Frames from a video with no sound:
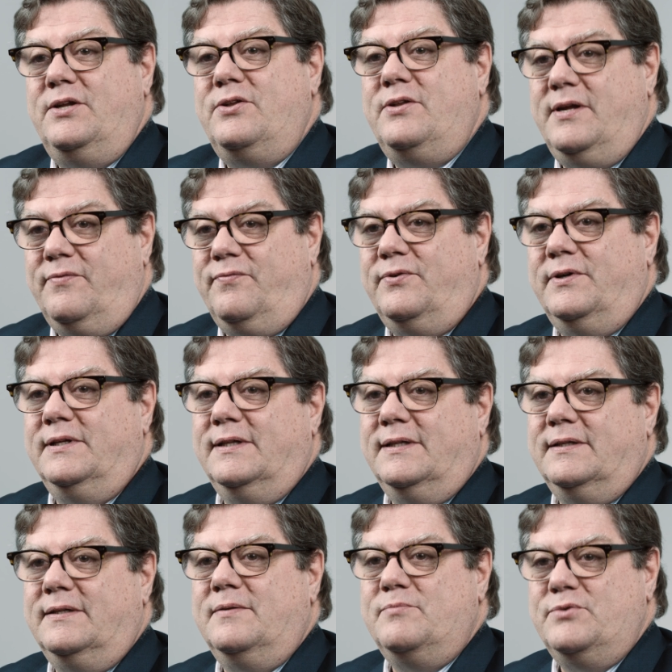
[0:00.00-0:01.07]
different
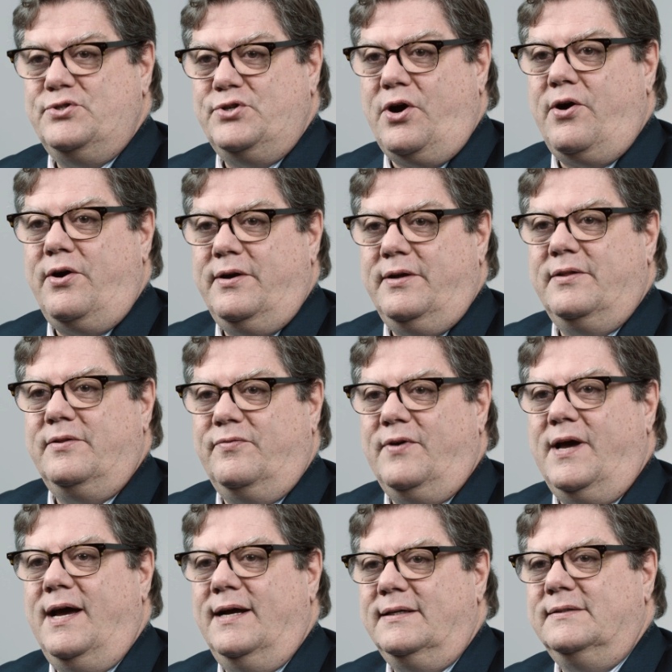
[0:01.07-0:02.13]
than the majority of the
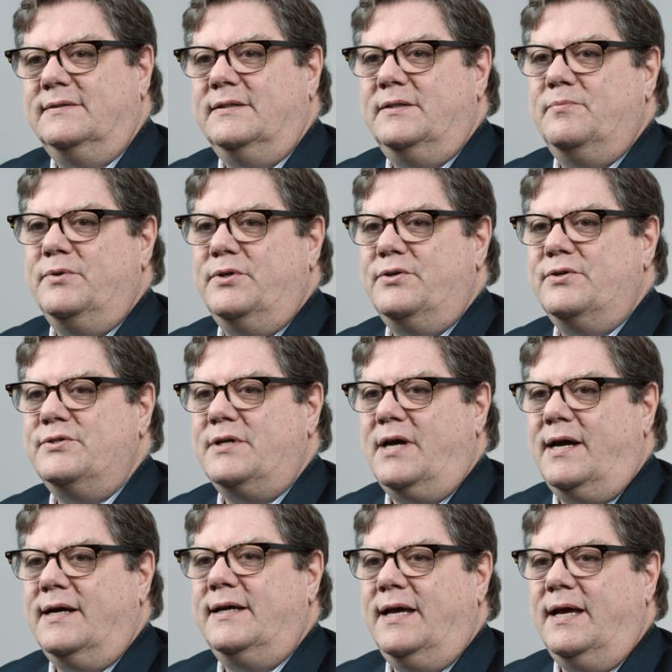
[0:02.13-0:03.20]
faculty because
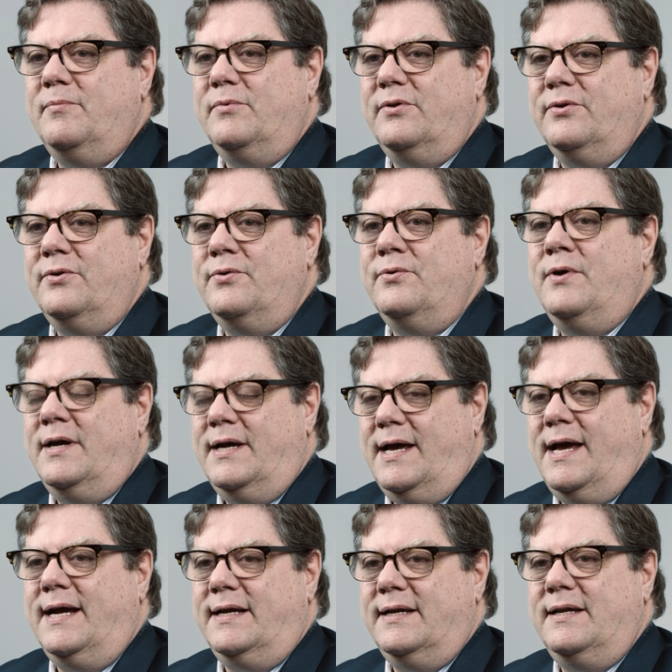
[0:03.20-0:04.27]
I came to
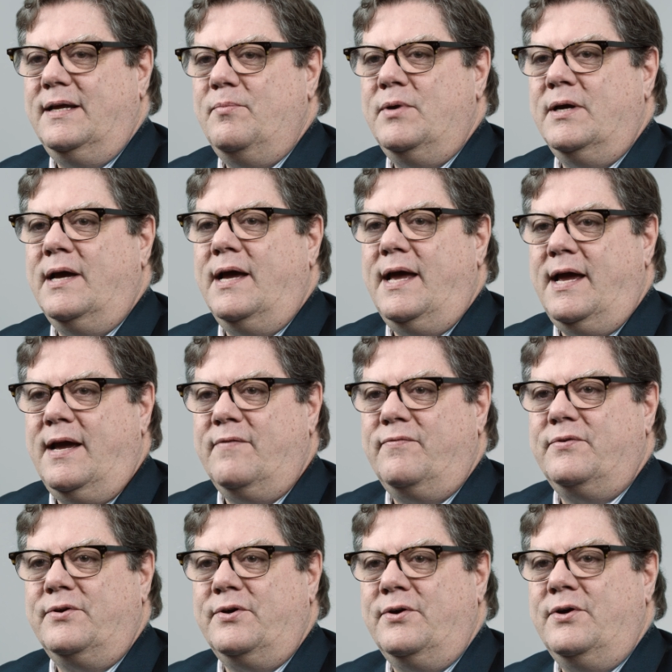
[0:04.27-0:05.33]
academia
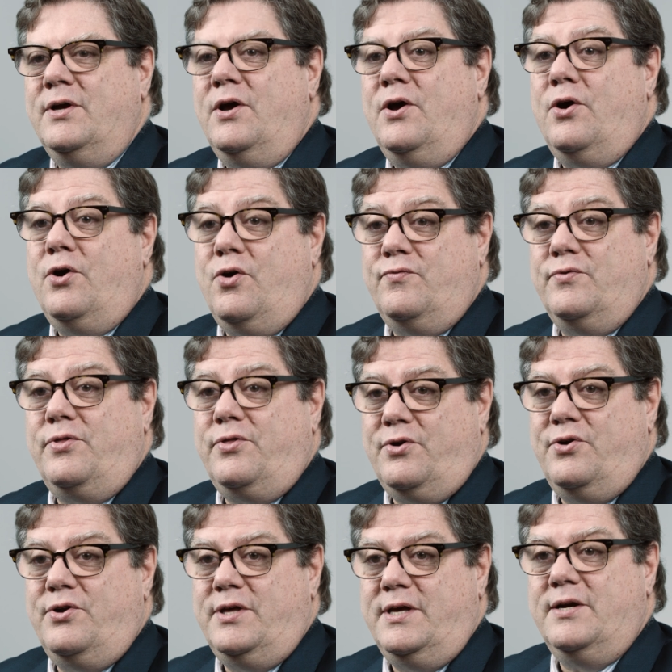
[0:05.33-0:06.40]
after over
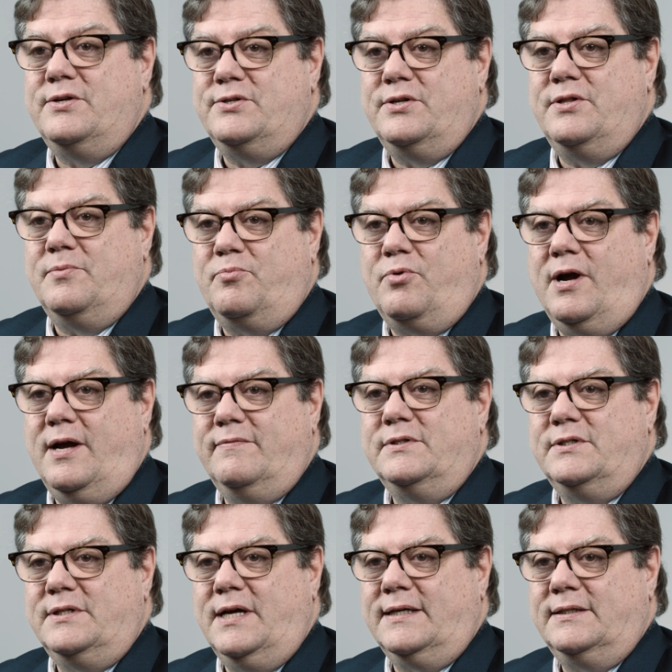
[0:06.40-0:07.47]
30 years in the private
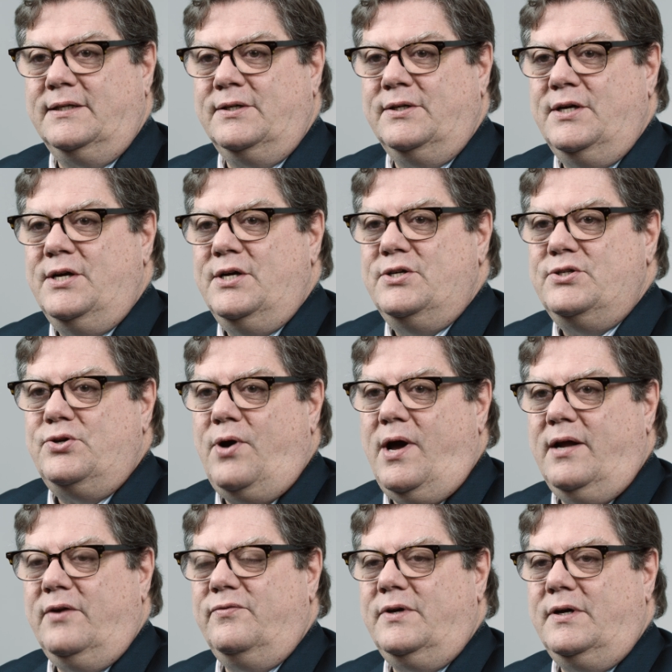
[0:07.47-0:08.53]
sector. So
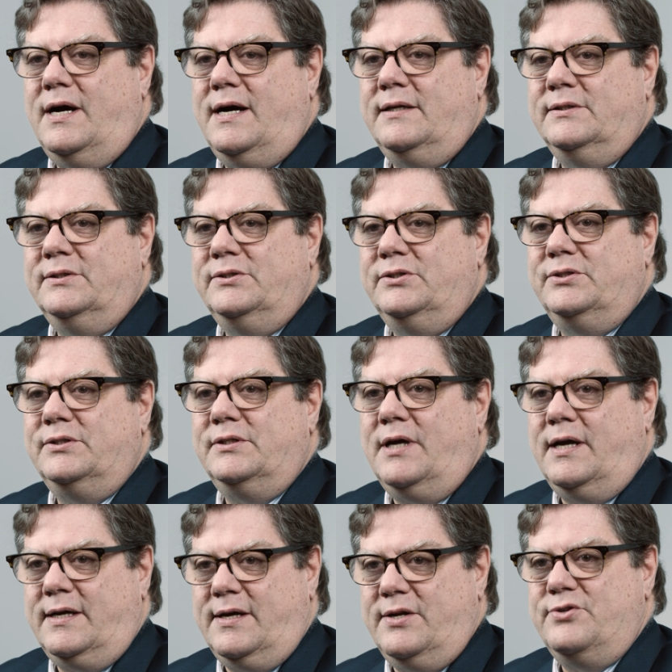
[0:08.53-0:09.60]
out of college,
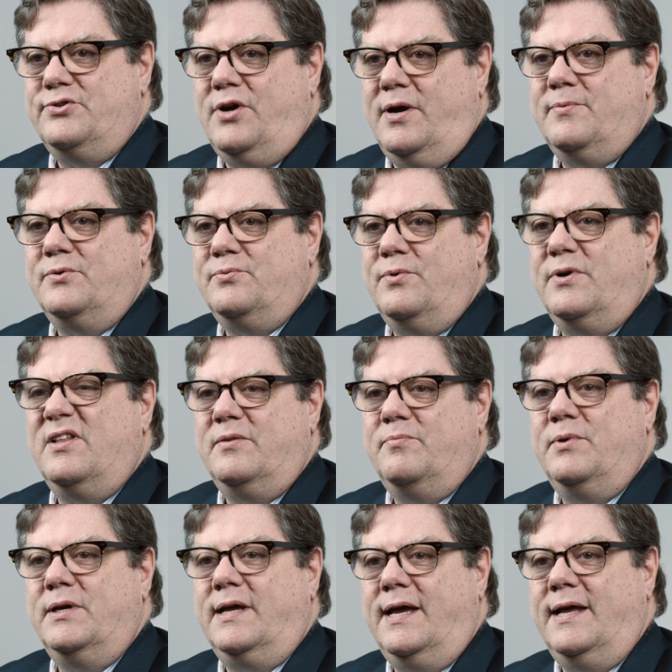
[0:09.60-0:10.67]
I got a job with one of the
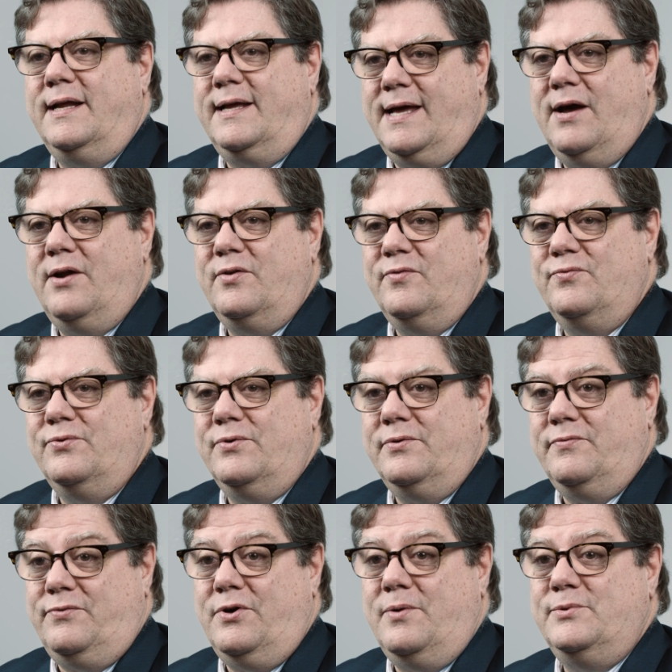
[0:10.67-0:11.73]
big 8 accounting
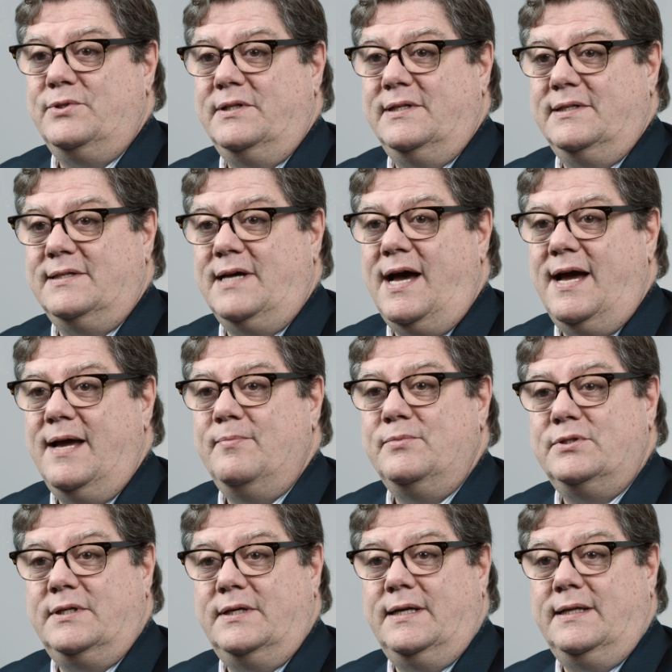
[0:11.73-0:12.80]
firms at the time,
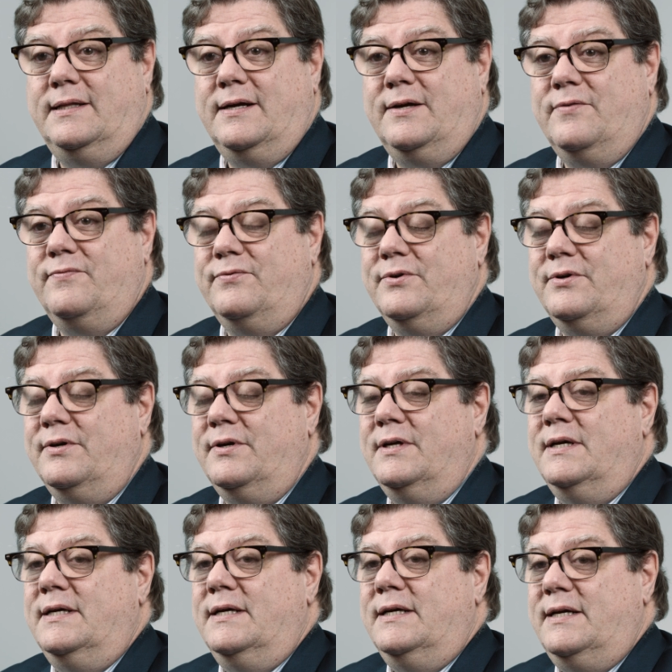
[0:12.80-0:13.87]
stayed there for
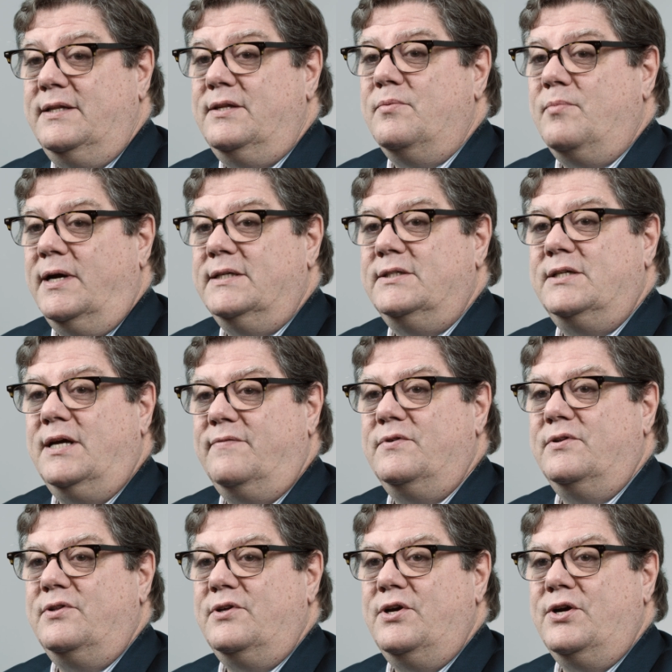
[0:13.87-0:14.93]
into my
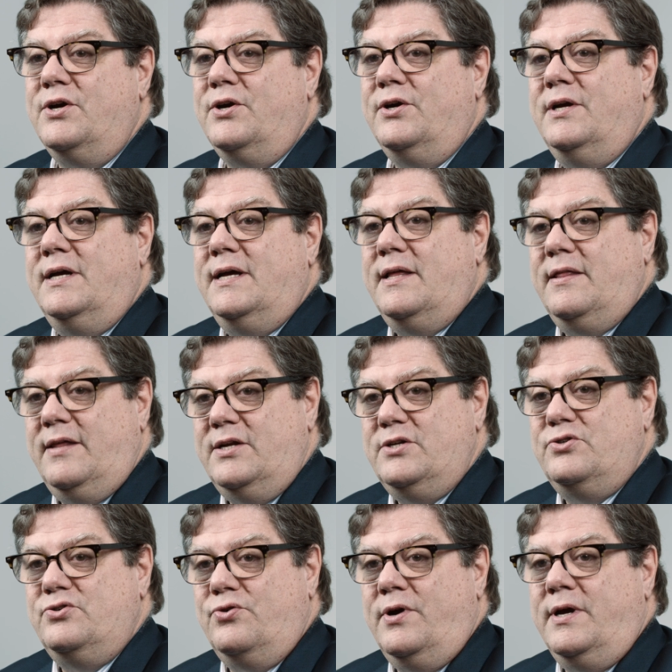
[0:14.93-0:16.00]
7th year, then
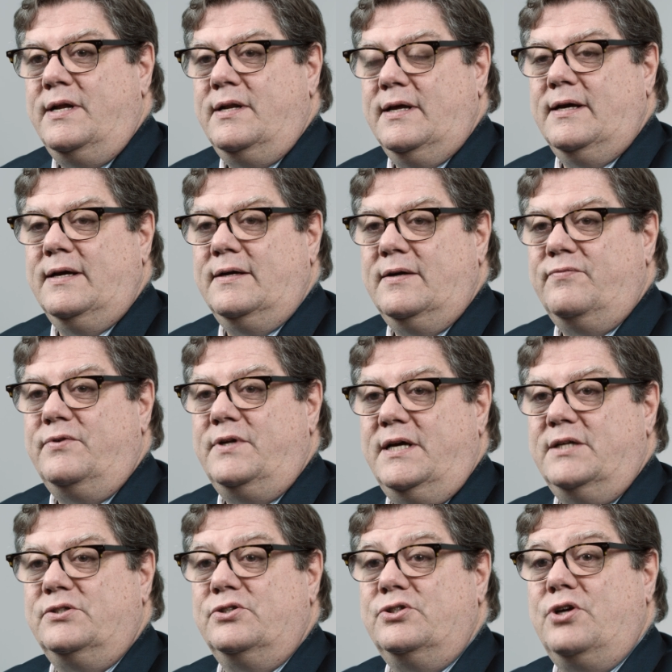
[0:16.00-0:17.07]
joined a
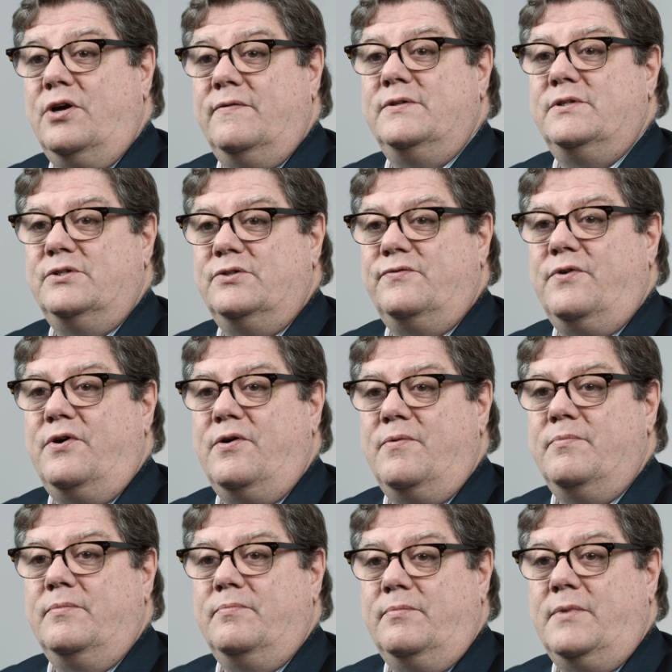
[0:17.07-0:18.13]
financial services
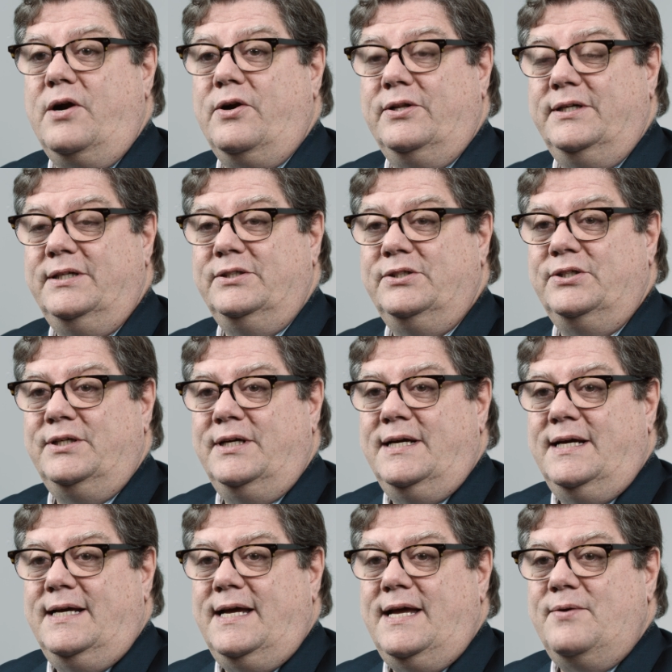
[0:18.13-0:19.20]
firm, Merrill Lynch.
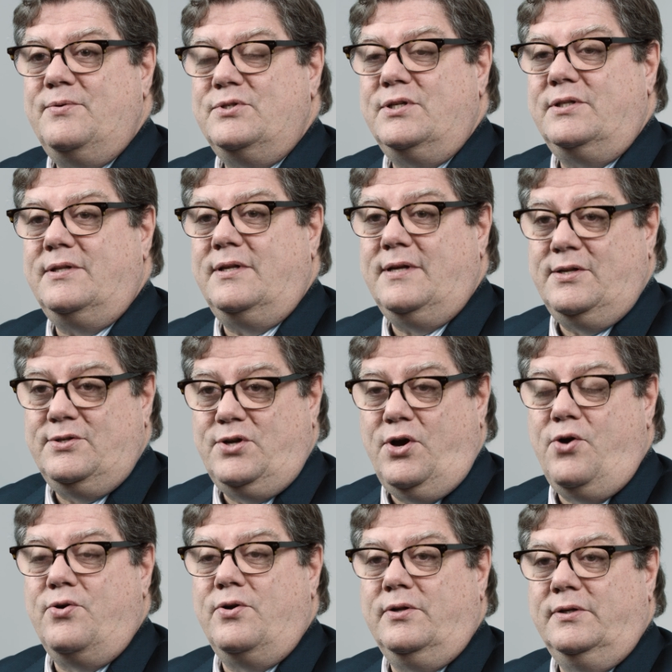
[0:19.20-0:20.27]
It was in
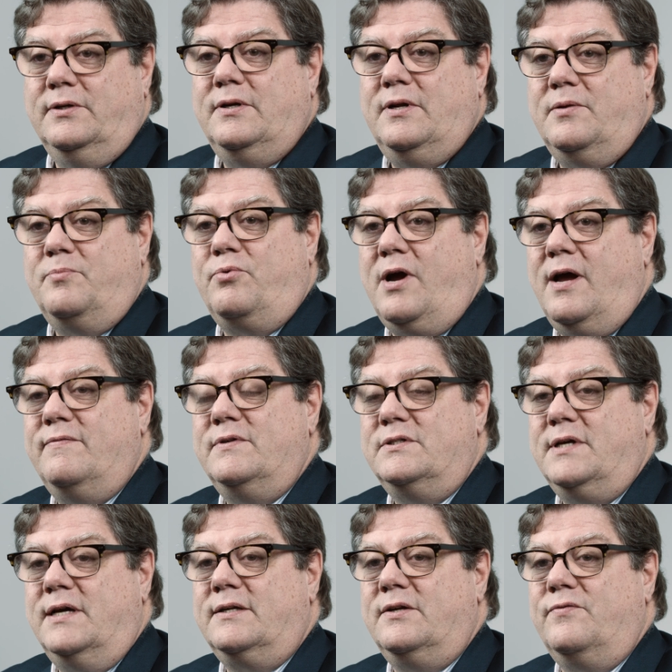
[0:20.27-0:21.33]
total in the private
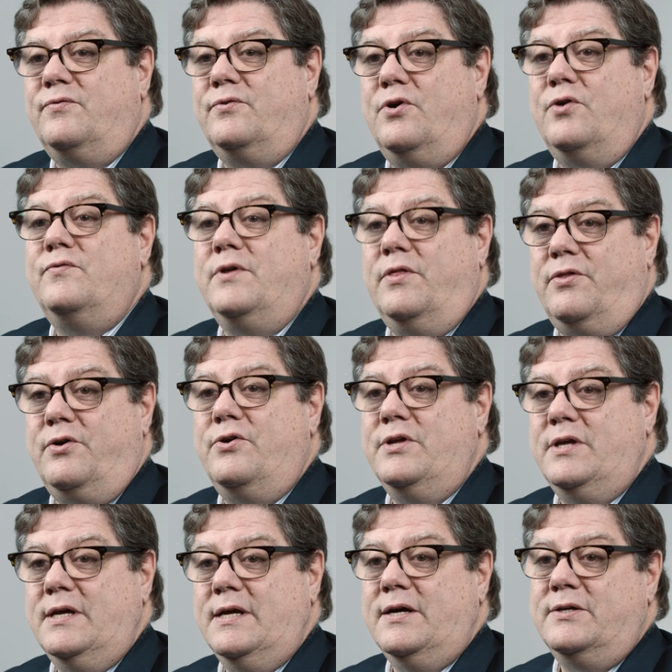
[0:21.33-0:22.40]
sector for over 30
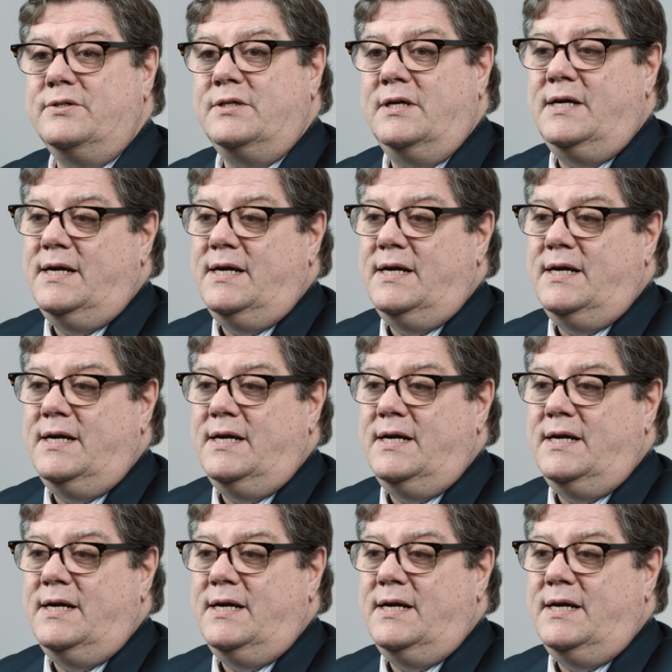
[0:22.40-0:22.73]
years.